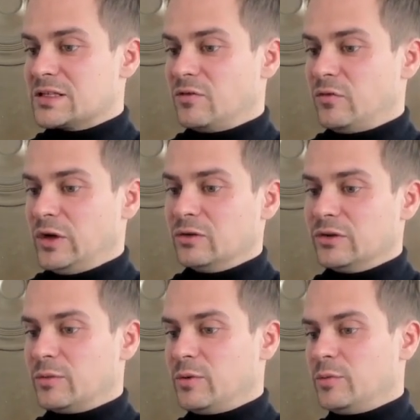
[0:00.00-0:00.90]
the feel
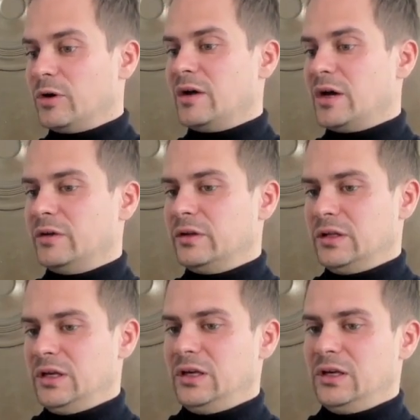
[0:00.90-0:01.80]
that people have in
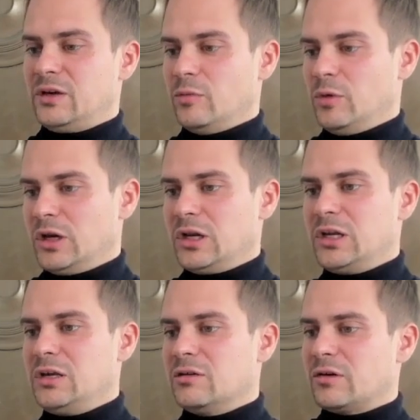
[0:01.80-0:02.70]
the
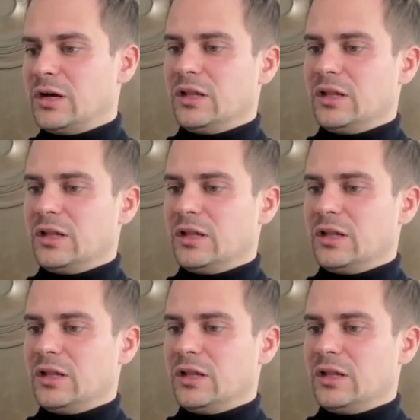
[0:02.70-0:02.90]
community, right?